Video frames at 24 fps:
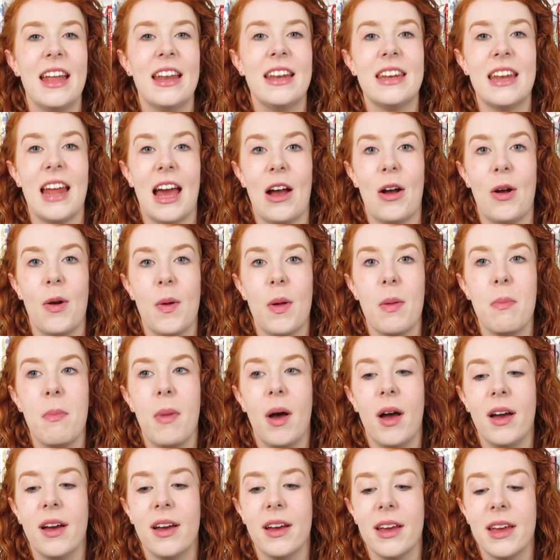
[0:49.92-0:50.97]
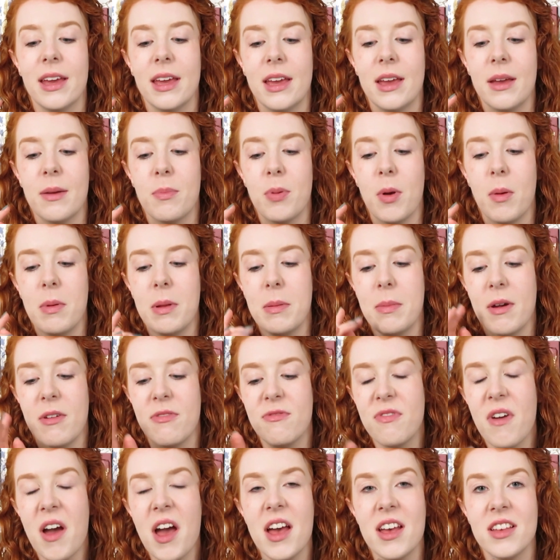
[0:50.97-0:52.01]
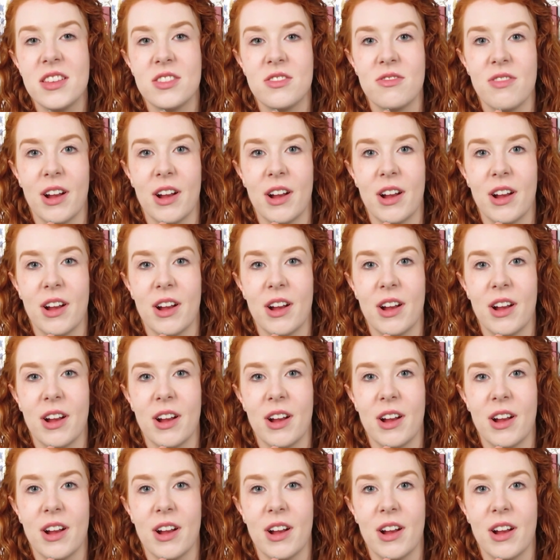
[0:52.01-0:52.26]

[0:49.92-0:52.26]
Now, probably my first